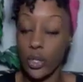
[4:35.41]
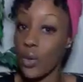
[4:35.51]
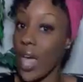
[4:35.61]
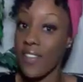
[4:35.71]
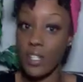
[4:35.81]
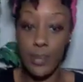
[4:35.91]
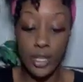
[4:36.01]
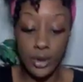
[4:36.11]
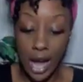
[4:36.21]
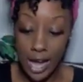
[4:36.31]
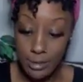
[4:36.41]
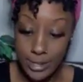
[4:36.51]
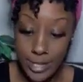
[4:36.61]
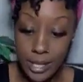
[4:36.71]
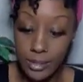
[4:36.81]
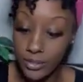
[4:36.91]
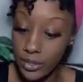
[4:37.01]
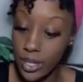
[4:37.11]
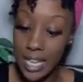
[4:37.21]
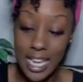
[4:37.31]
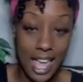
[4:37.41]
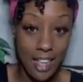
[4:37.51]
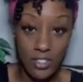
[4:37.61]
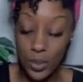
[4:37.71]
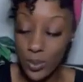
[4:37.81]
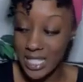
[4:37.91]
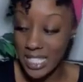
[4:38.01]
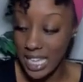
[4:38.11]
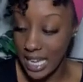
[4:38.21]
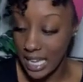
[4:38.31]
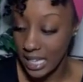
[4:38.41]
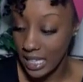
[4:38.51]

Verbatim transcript: You have to be your higher self. It have to ascend.